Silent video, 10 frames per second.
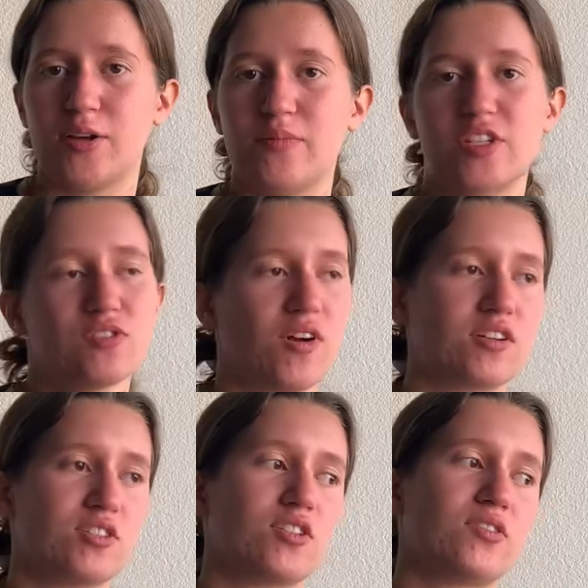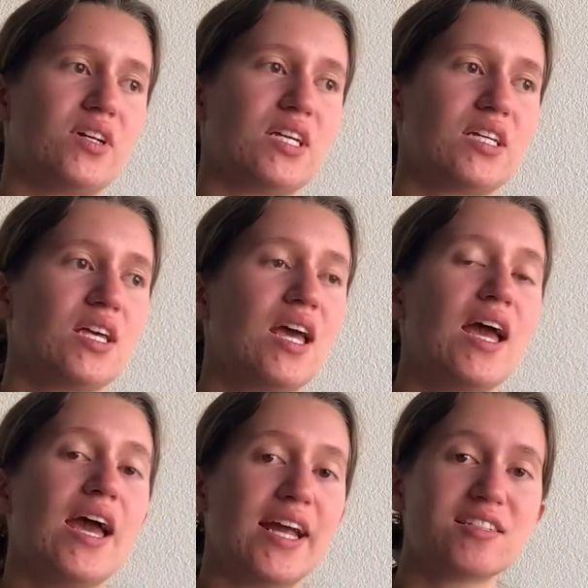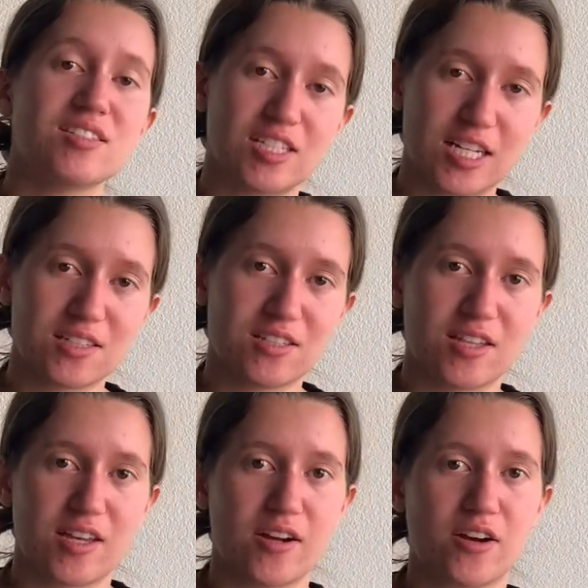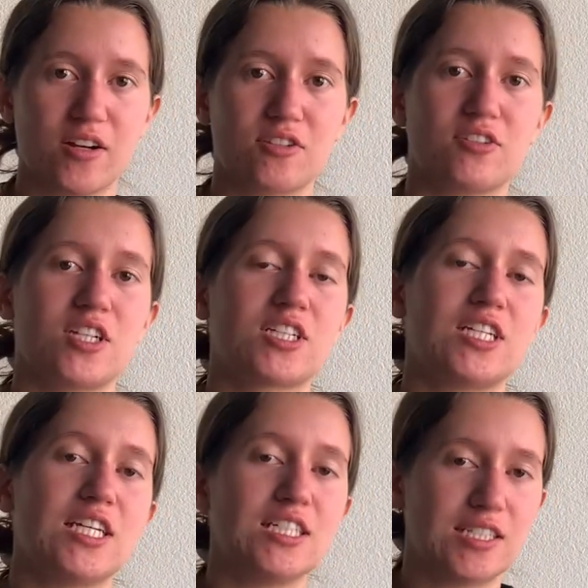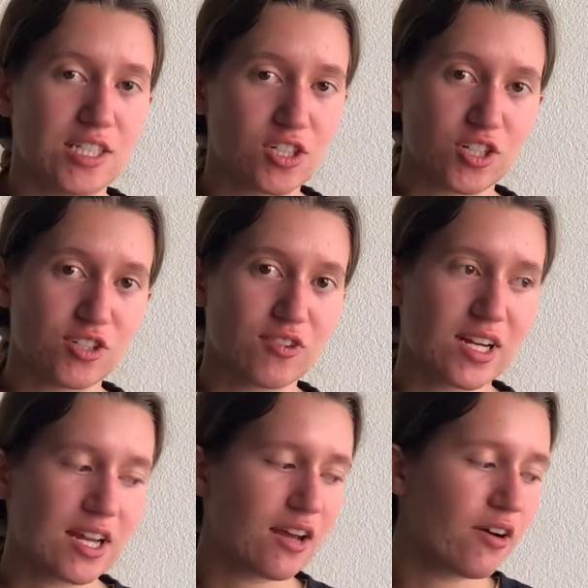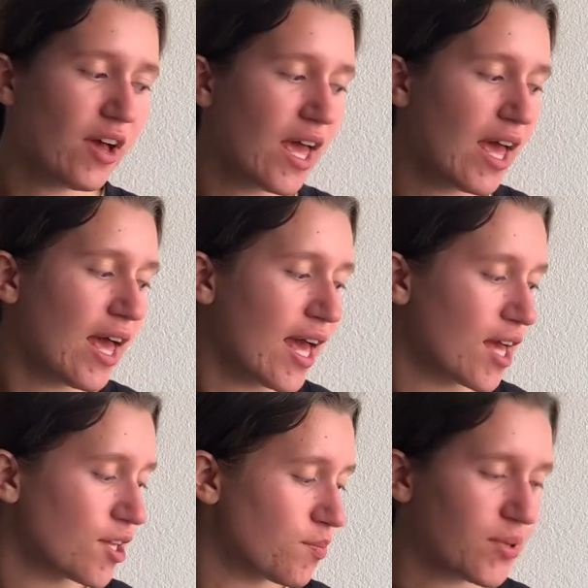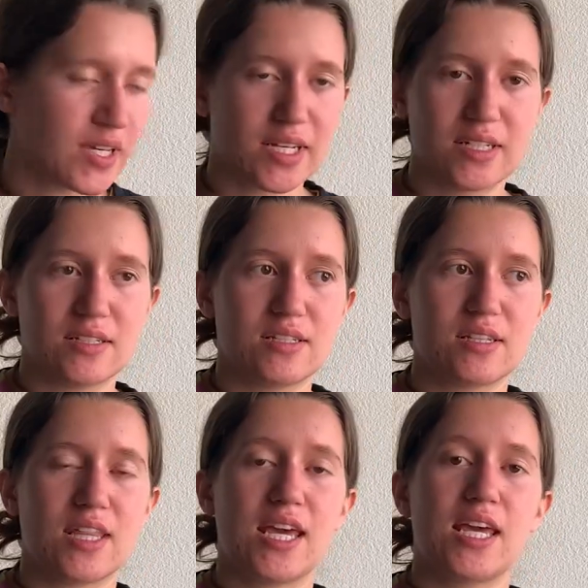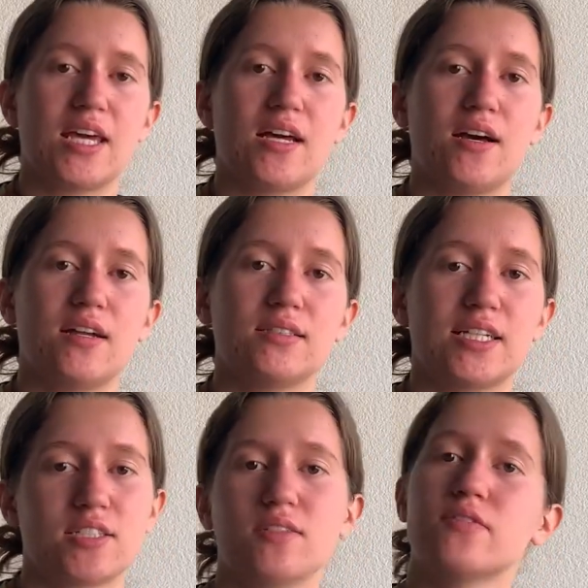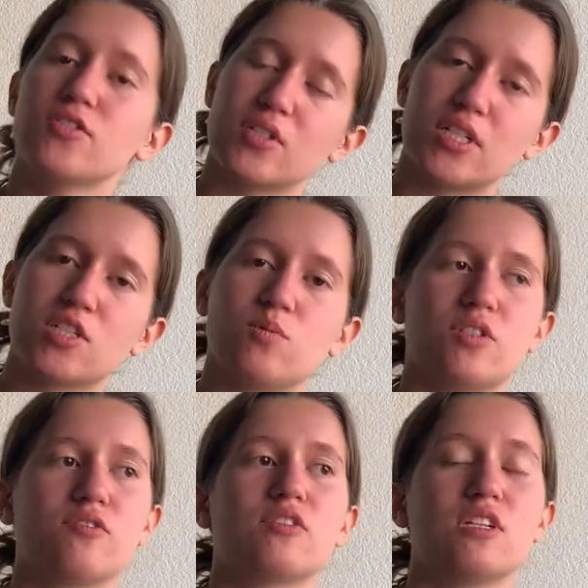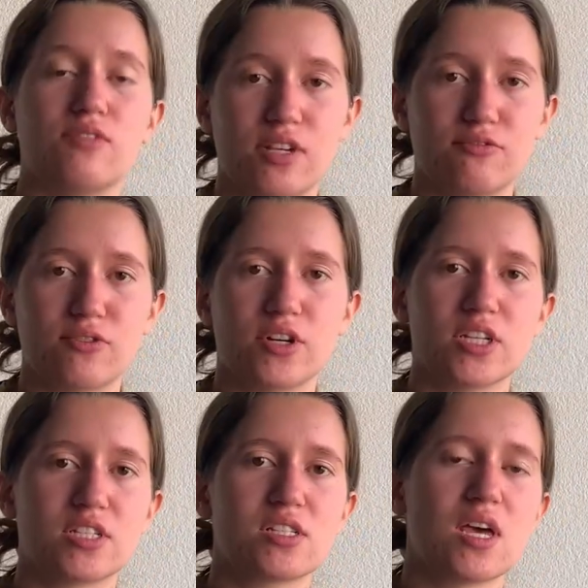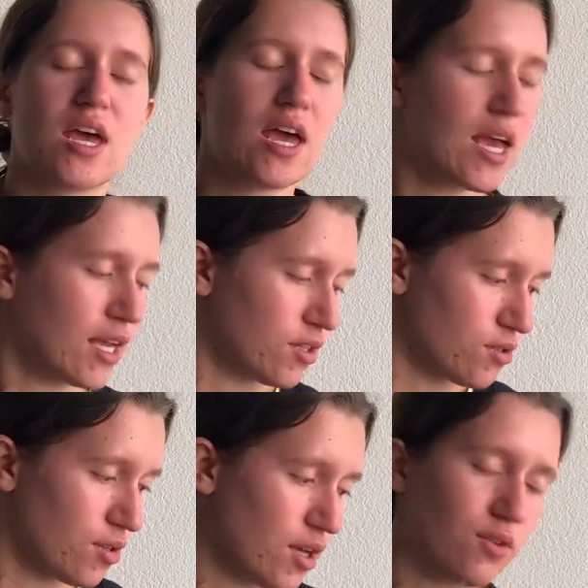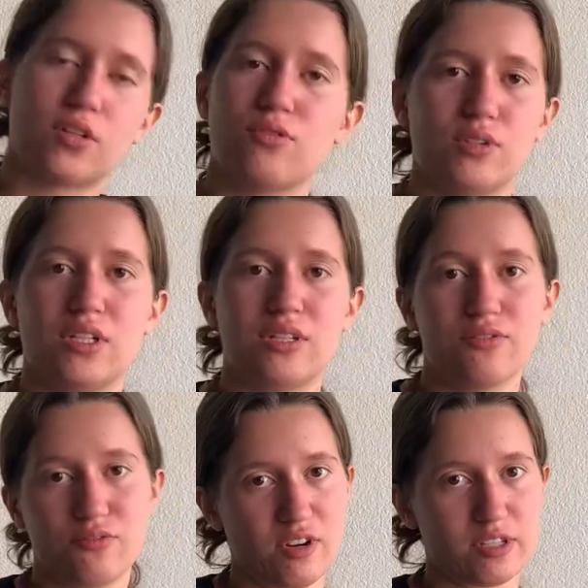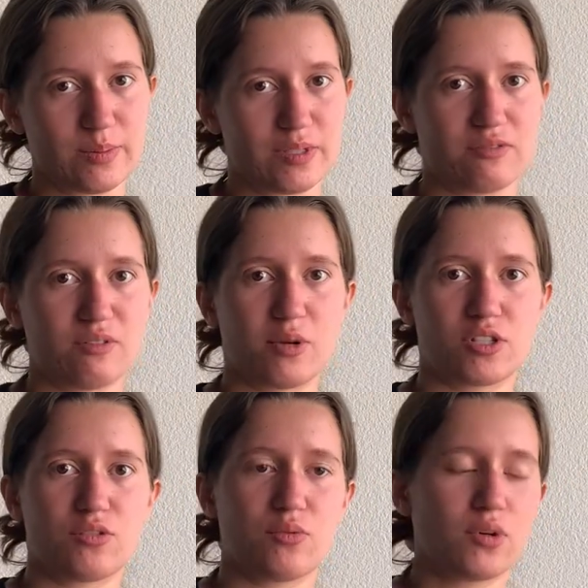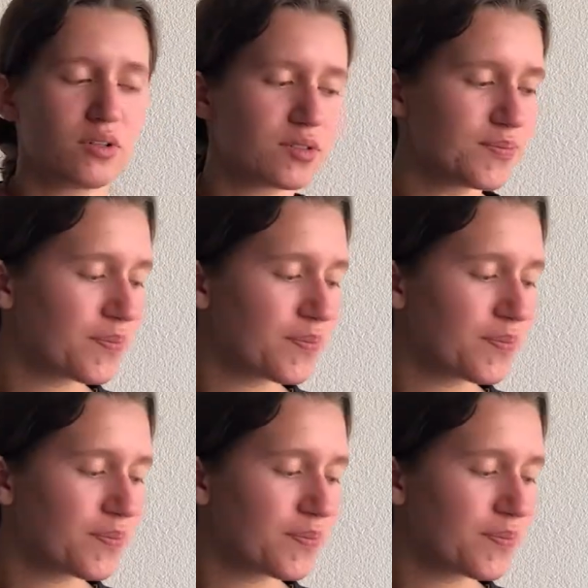these frogs are going extinct. They are critically endangered right now, and because they like to live in trees, specifically rainforests, and so they can only live in very specific parts of the world.